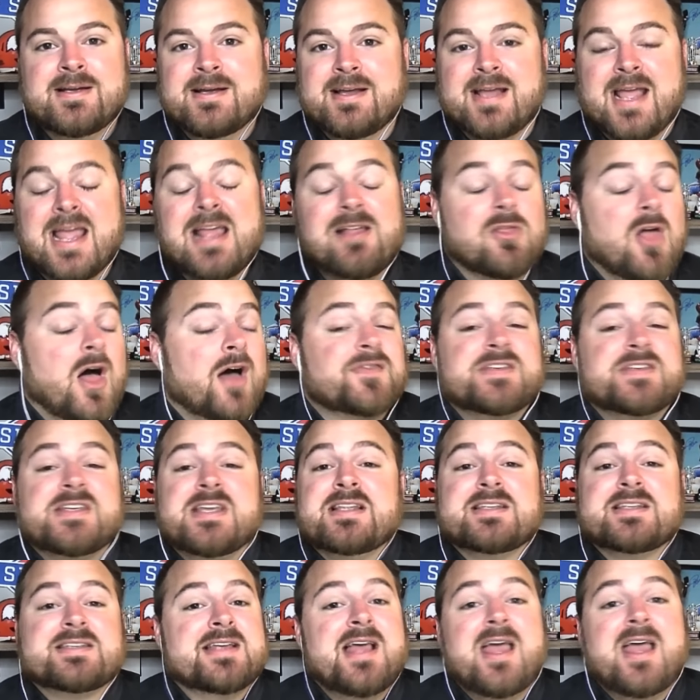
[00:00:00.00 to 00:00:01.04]
he loves
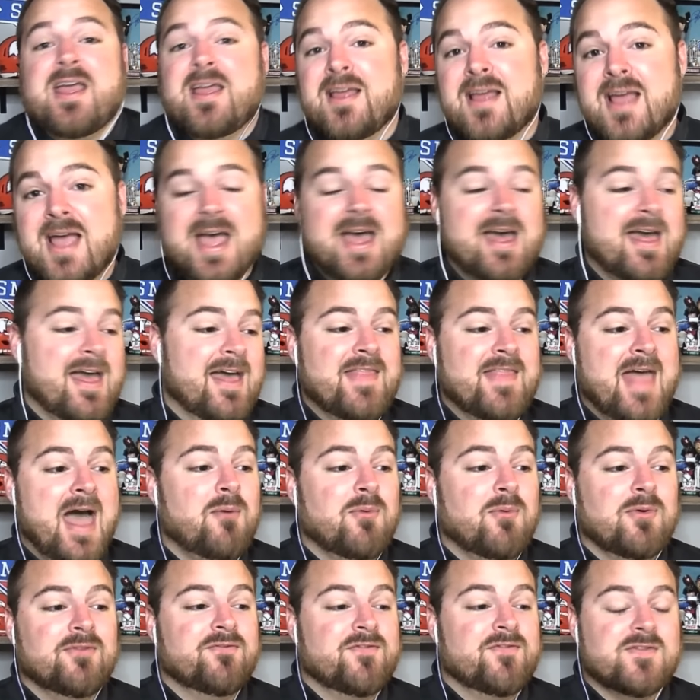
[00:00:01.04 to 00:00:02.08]
Tennessee, and, that
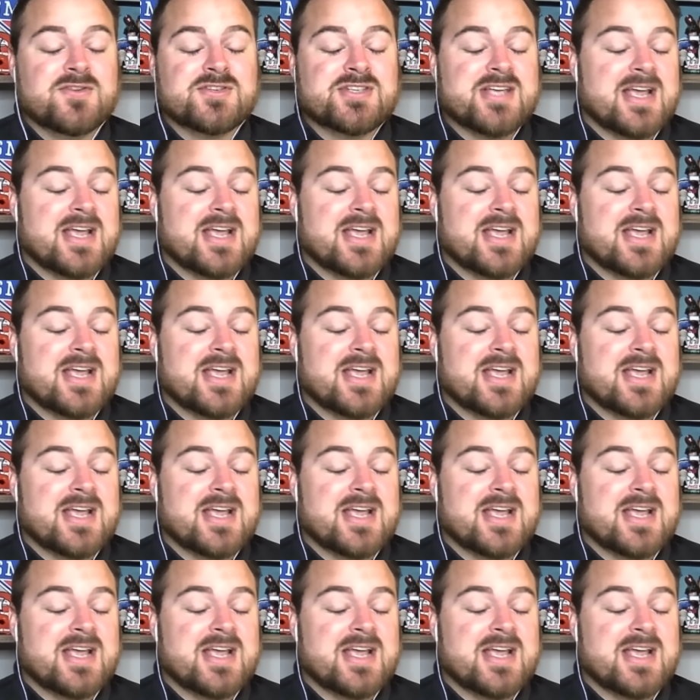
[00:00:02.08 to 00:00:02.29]
one feels